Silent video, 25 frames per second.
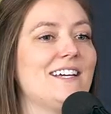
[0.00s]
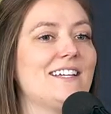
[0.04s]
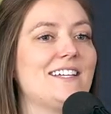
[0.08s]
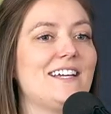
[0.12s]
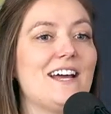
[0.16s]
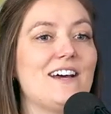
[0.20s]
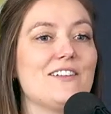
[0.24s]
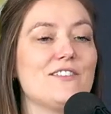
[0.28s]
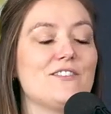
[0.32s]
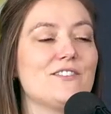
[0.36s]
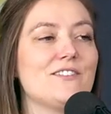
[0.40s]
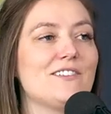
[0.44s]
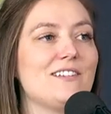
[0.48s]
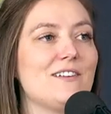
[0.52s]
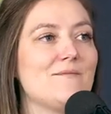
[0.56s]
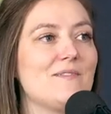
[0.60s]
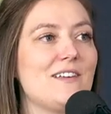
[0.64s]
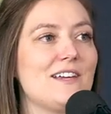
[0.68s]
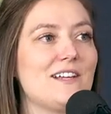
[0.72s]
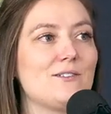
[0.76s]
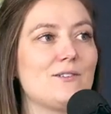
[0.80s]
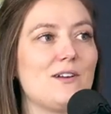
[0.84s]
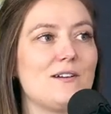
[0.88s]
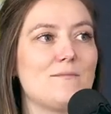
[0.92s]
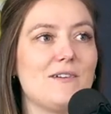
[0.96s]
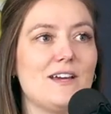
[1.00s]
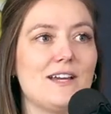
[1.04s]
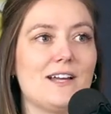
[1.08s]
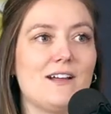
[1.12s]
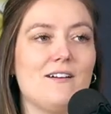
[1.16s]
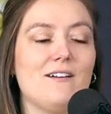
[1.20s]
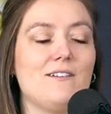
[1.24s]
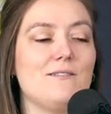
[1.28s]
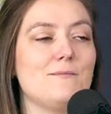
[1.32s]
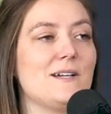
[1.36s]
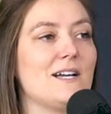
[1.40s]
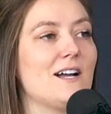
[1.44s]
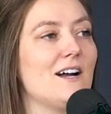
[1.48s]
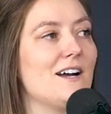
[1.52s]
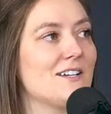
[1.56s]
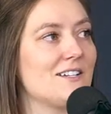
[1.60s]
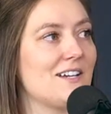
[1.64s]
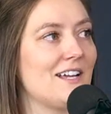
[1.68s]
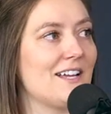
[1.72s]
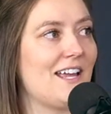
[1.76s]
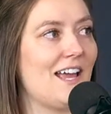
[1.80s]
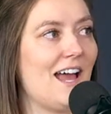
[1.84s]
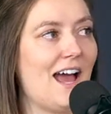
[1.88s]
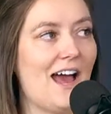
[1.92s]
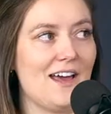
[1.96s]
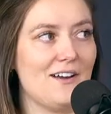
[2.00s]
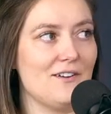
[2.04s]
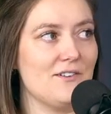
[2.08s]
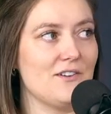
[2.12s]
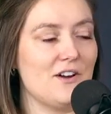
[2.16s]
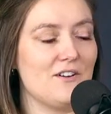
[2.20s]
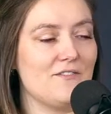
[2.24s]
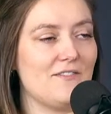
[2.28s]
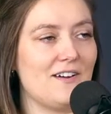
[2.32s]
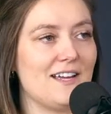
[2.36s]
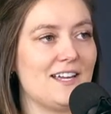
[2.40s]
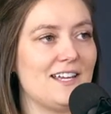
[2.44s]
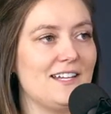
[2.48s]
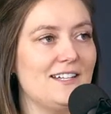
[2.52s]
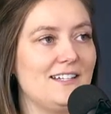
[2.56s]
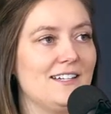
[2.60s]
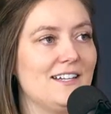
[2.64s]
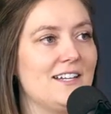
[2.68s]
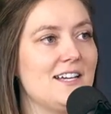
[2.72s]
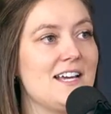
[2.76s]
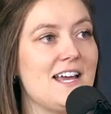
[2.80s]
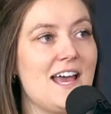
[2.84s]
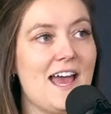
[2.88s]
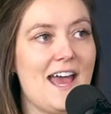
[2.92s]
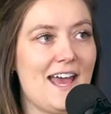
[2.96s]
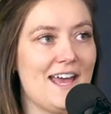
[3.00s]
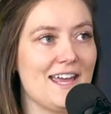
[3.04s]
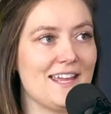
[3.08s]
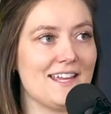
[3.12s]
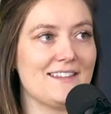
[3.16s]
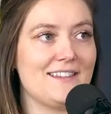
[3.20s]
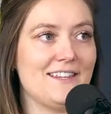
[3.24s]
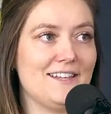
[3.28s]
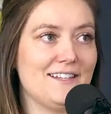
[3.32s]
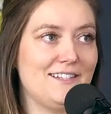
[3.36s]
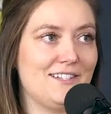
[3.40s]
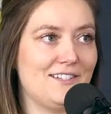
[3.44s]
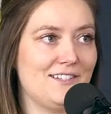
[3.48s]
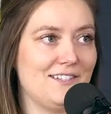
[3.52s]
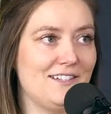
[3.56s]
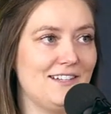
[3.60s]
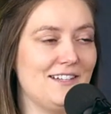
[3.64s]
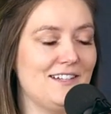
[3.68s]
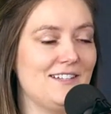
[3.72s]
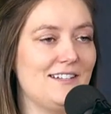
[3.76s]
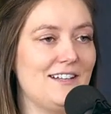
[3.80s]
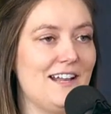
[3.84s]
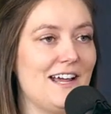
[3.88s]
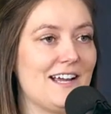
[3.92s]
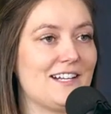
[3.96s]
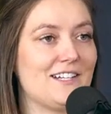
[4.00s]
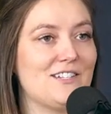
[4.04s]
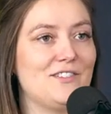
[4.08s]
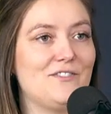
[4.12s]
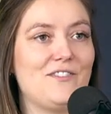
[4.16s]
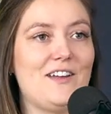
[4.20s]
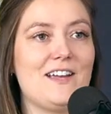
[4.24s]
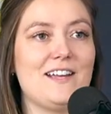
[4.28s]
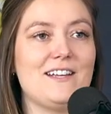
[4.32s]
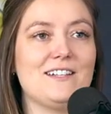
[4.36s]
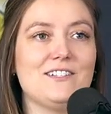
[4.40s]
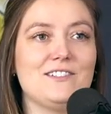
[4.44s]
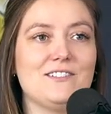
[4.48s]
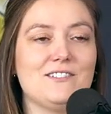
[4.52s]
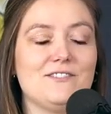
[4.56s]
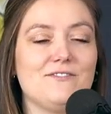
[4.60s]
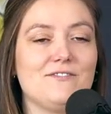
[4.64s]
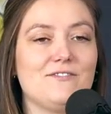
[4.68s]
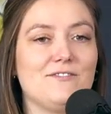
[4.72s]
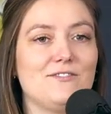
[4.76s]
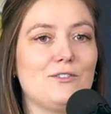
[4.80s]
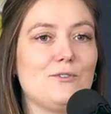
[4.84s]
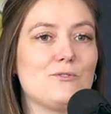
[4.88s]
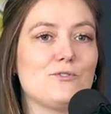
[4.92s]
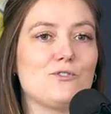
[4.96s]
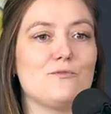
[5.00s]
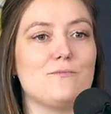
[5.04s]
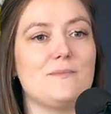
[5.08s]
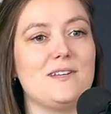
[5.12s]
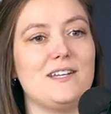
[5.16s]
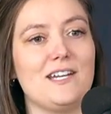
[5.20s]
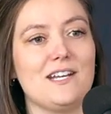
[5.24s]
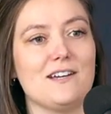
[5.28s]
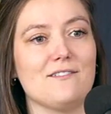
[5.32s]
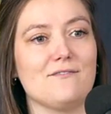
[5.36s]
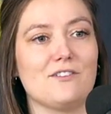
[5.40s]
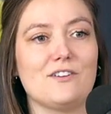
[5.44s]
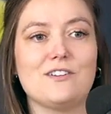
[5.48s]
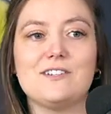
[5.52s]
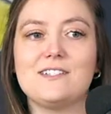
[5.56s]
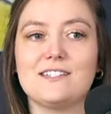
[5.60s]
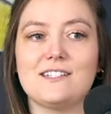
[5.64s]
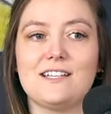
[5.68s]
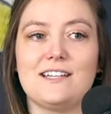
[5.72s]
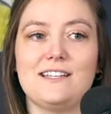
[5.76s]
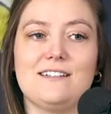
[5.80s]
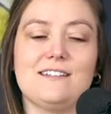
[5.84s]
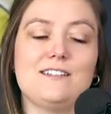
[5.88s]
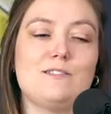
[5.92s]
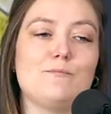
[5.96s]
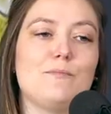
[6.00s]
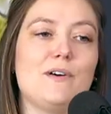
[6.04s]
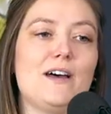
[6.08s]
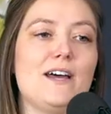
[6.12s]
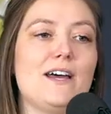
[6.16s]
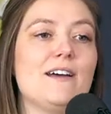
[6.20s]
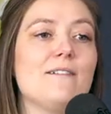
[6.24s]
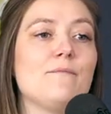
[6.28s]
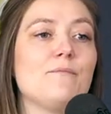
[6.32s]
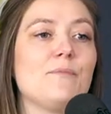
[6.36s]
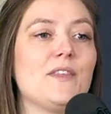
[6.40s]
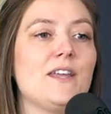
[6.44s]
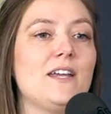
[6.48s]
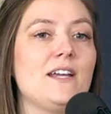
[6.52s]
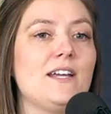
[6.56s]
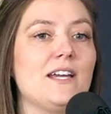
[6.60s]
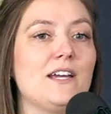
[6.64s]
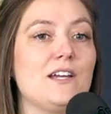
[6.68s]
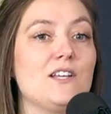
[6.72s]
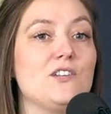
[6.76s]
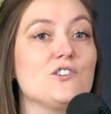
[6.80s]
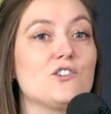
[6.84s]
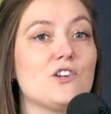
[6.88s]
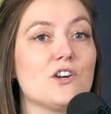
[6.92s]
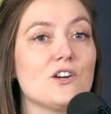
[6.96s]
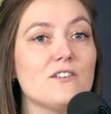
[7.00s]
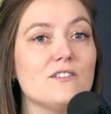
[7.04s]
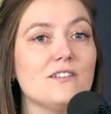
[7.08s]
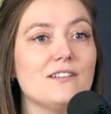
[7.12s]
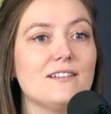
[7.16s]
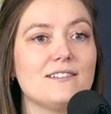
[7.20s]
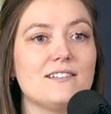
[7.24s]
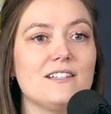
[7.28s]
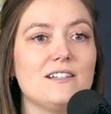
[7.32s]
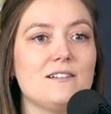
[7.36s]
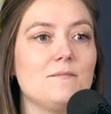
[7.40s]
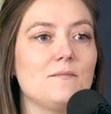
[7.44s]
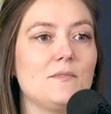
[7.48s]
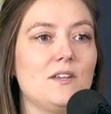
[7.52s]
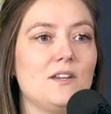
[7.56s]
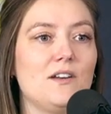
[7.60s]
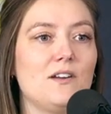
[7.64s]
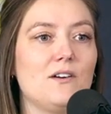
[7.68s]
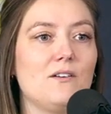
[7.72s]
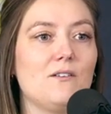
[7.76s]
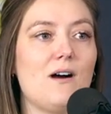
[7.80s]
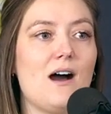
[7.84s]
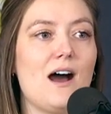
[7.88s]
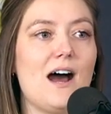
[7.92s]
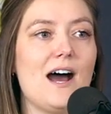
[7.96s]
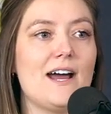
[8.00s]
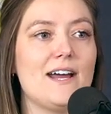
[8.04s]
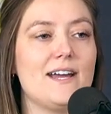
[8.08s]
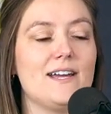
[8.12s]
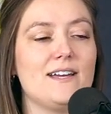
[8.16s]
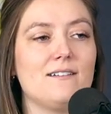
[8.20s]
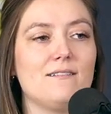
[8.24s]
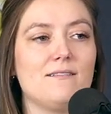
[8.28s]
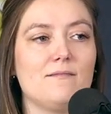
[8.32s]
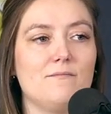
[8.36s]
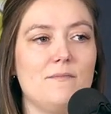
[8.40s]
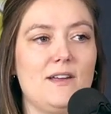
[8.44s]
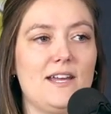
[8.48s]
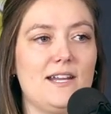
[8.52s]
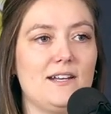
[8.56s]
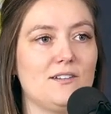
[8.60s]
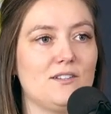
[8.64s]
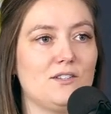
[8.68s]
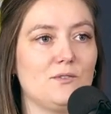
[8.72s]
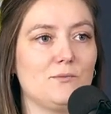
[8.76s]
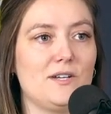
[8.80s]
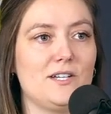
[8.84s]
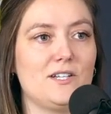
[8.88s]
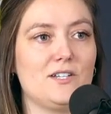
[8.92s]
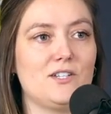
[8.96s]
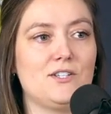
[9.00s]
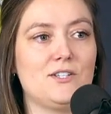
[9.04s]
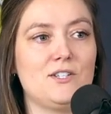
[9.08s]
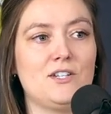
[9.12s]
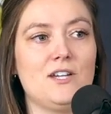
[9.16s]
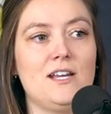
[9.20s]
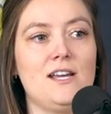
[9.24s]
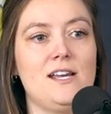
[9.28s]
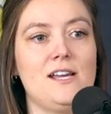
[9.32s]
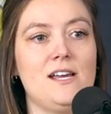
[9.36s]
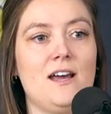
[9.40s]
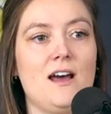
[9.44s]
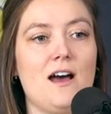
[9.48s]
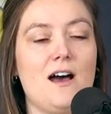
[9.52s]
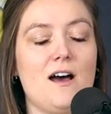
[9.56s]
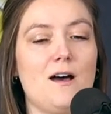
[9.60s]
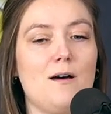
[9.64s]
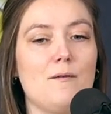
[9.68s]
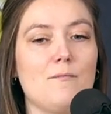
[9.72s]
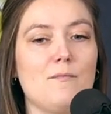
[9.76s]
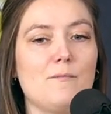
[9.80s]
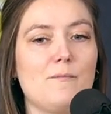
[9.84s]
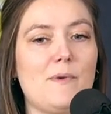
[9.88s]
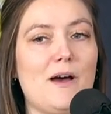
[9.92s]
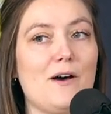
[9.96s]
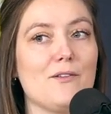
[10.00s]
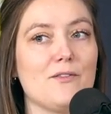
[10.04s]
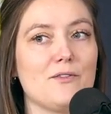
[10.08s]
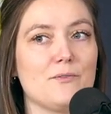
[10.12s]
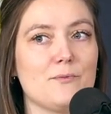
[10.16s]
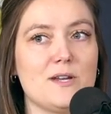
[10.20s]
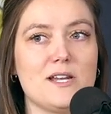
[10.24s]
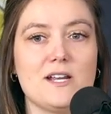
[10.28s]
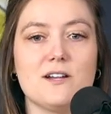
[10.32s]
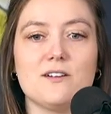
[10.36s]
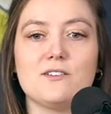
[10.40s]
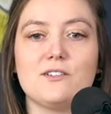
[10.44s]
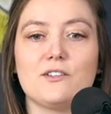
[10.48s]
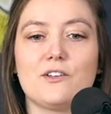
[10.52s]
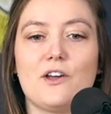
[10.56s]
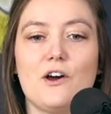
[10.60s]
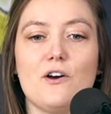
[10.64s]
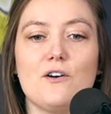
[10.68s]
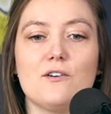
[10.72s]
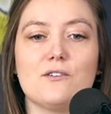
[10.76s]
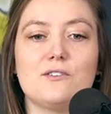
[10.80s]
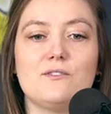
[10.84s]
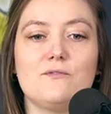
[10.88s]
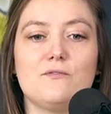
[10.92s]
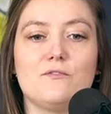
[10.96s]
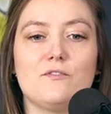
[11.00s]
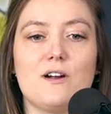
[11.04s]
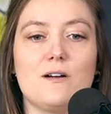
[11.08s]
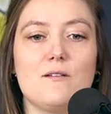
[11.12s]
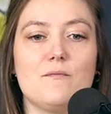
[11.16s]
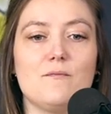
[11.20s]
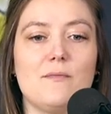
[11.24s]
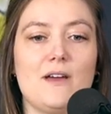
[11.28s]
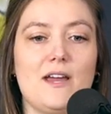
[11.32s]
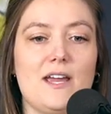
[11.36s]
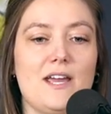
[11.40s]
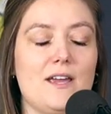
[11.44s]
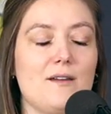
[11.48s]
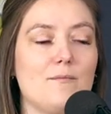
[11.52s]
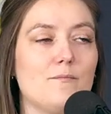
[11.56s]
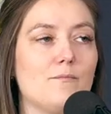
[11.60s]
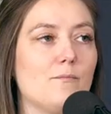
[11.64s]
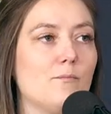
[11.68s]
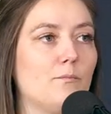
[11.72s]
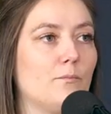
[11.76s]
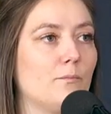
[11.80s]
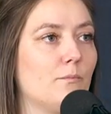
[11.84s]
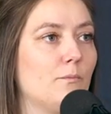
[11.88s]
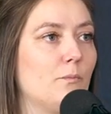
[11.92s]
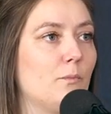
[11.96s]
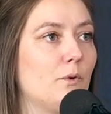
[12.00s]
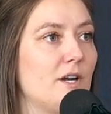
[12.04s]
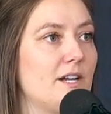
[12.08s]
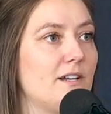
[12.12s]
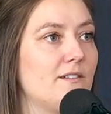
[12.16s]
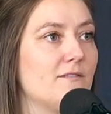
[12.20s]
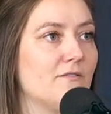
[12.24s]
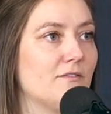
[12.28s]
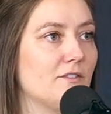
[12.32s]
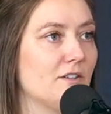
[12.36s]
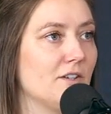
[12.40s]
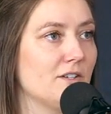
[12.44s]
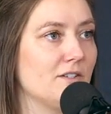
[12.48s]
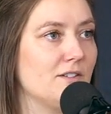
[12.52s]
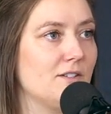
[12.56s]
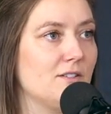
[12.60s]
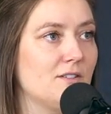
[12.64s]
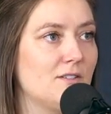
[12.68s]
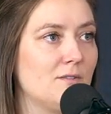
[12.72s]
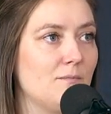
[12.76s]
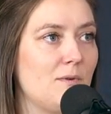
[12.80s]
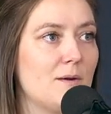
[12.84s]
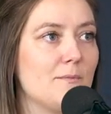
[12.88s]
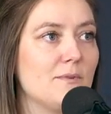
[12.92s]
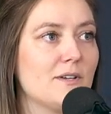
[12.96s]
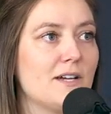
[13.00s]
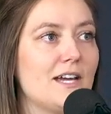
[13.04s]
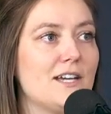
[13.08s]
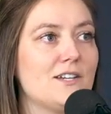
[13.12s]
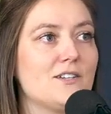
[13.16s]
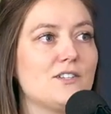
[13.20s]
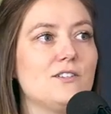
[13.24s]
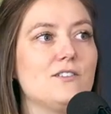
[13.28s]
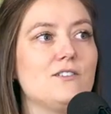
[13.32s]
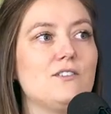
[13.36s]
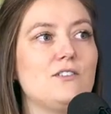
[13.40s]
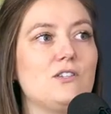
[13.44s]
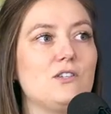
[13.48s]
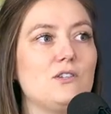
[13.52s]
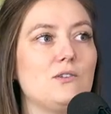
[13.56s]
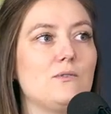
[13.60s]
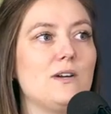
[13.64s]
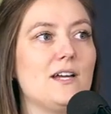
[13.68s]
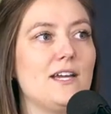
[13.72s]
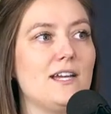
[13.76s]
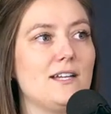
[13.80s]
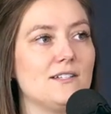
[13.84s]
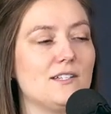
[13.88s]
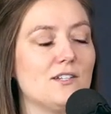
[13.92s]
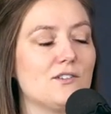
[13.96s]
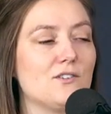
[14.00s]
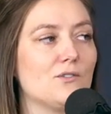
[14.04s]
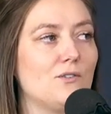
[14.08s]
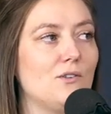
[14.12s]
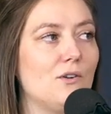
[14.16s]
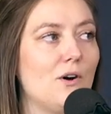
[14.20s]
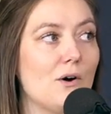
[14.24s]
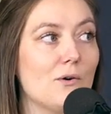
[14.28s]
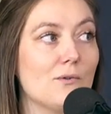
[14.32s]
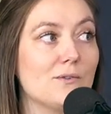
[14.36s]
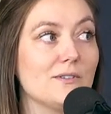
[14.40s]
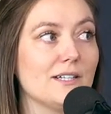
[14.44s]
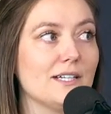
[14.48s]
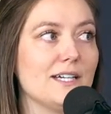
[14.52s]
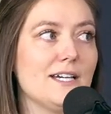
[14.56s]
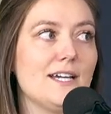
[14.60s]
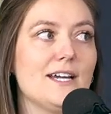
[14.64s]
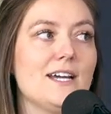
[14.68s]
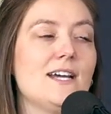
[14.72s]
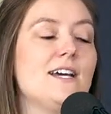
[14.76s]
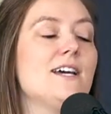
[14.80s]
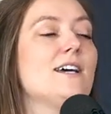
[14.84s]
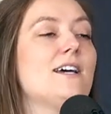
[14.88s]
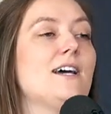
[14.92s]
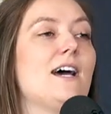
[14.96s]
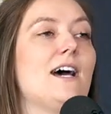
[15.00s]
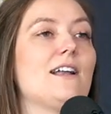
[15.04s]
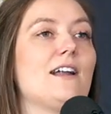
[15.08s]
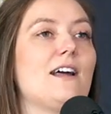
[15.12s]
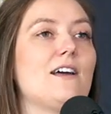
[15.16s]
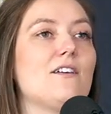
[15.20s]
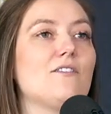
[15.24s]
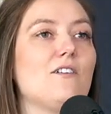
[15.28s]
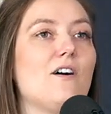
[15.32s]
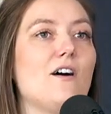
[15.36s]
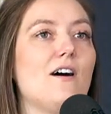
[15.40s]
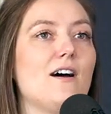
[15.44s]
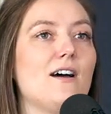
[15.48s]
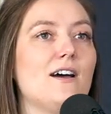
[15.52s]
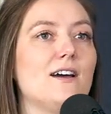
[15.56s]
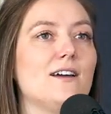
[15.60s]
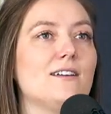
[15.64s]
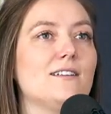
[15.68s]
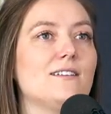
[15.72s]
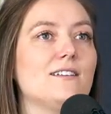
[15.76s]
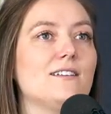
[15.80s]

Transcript: yeah, there's some things where I'm like, oh my gosh, I don't know if I can hang in this next phase of social media, for instance. But in journalism, I made a switch about 3 years ago from a print first publication to a digital only. And I thought,